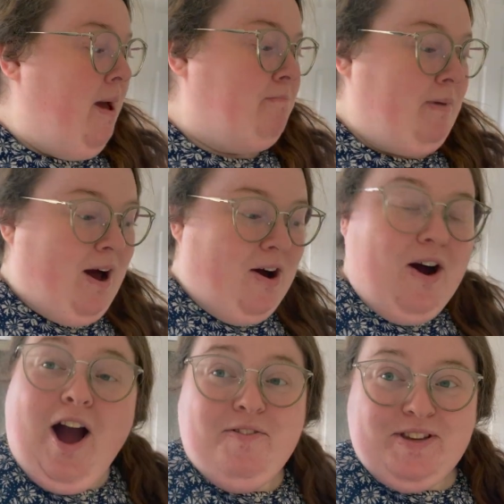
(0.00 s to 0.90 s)
but
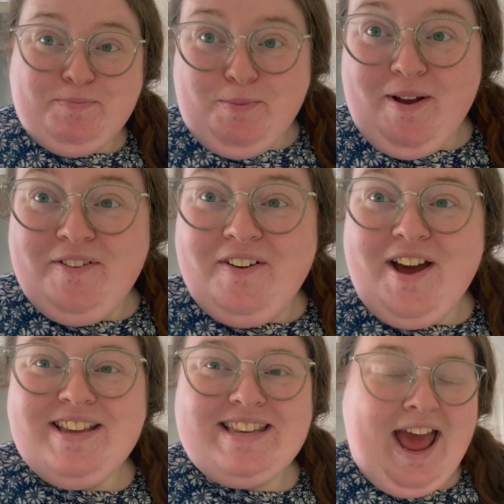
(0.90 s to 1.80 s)
I've just bought my
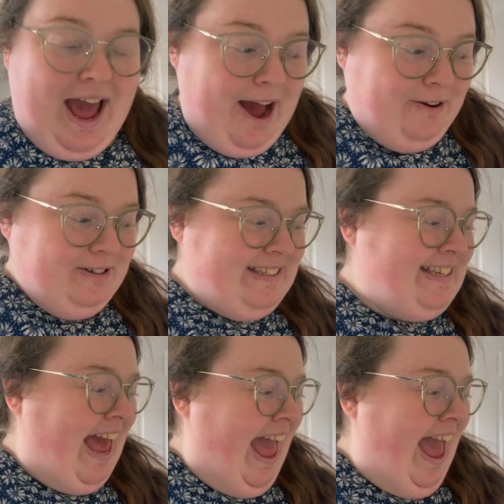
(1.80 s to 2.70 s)
first
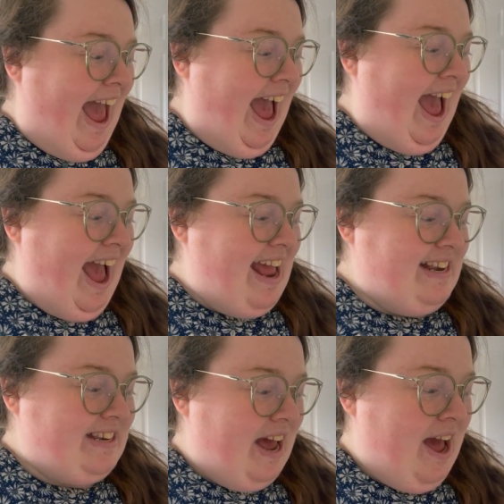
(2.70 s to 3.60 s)
house
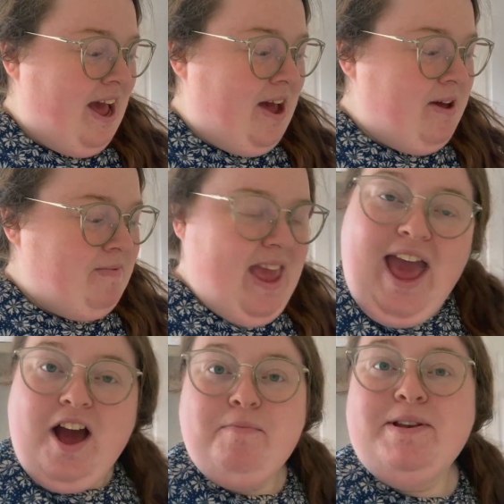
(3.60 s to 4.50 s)
and
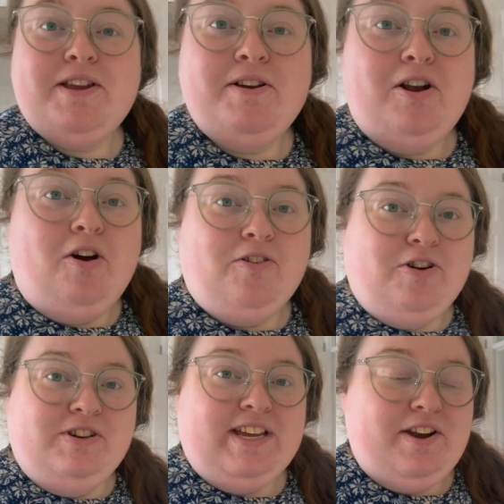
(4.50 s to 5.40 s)
yeah, I've been doing a lot of
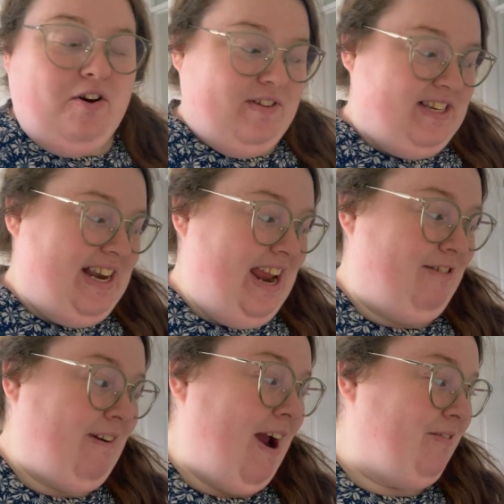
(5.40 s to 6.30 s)
content obviously
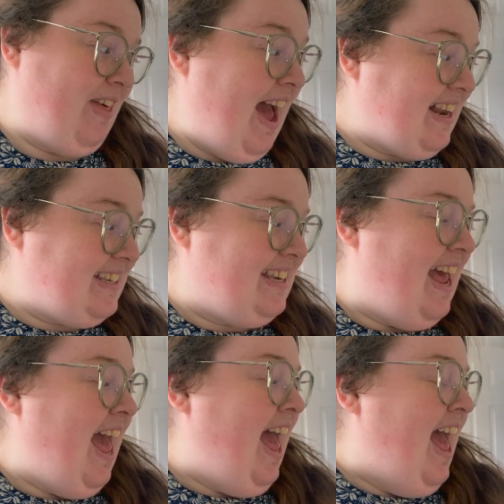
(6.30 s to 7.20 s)
around that.
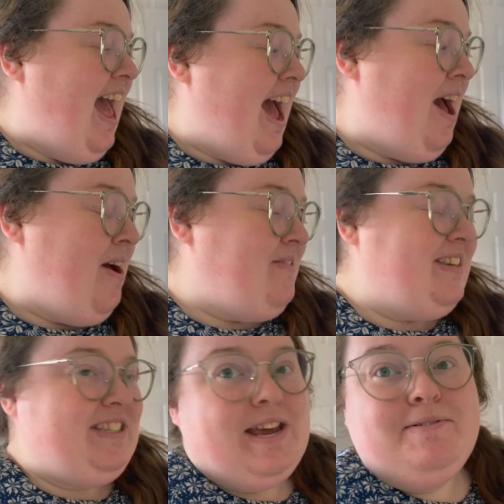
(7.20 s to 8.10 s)

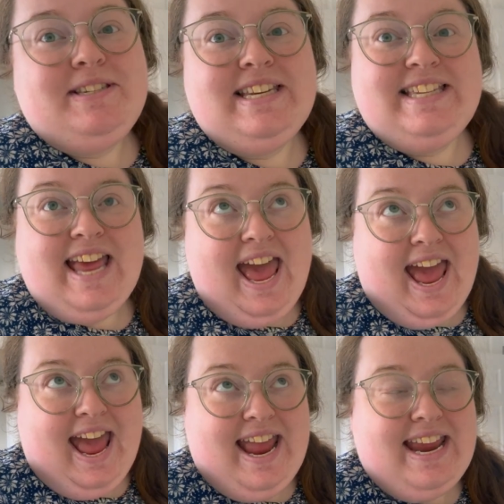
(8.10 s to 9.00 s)
So
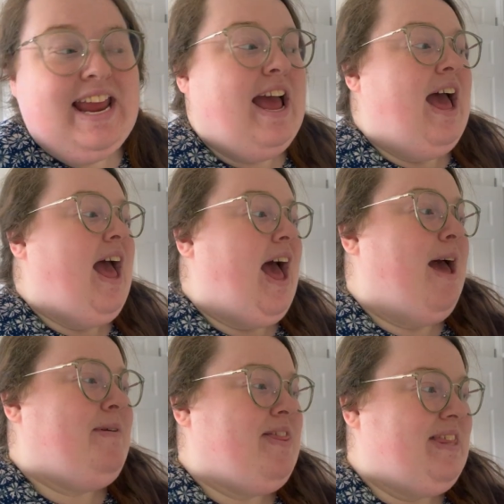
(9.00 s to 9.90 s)
today,
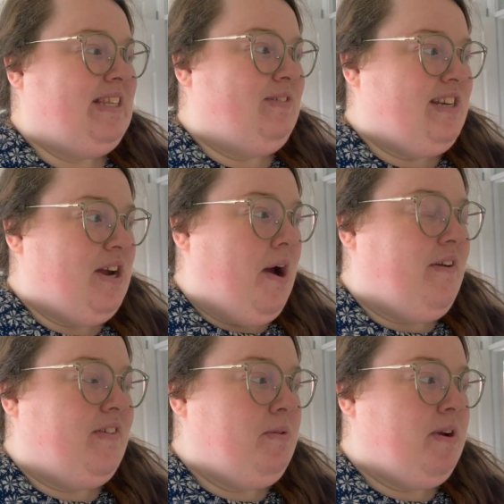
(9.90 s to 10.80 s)
in this video, I
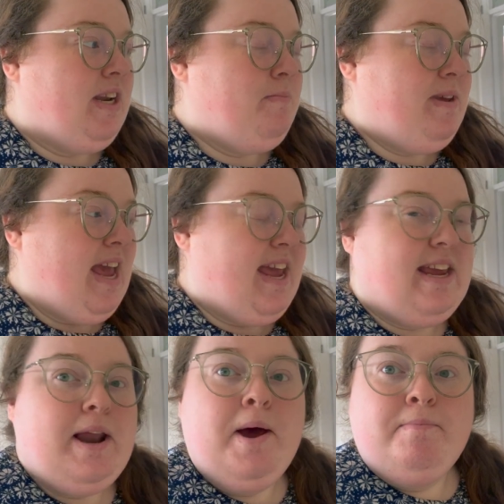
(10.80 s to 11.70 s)
think we're going to be
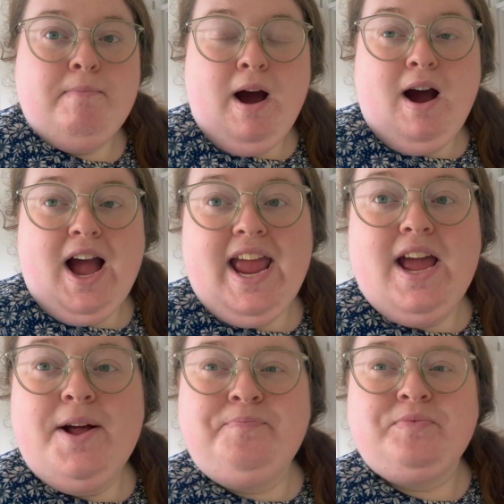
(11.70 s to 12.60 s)
getting
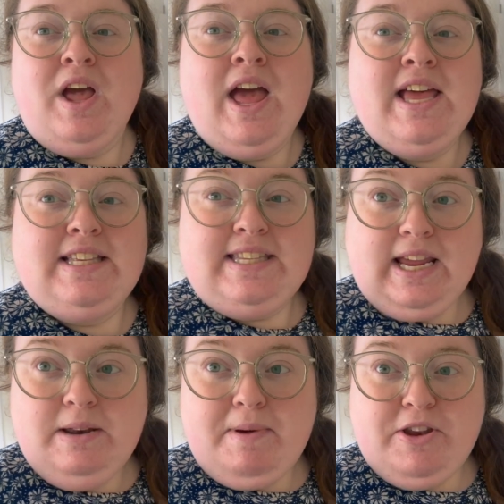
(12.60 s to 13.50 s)
my
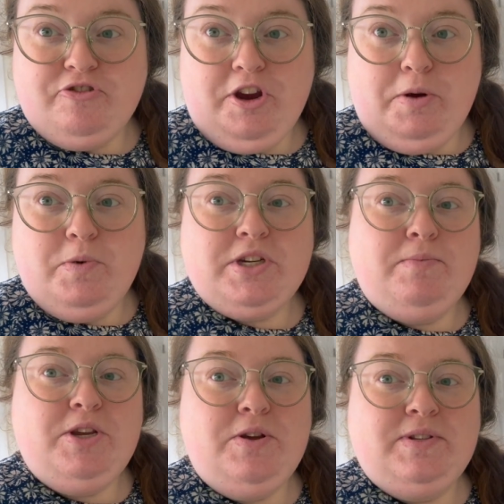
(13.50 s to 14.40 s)
second bedroom, which
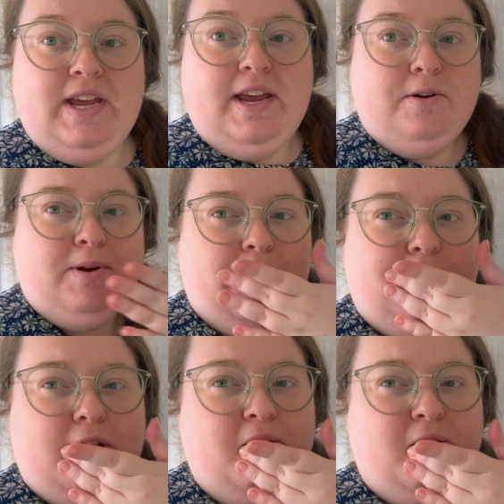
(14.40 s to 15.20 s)
I'm using. Oh my god,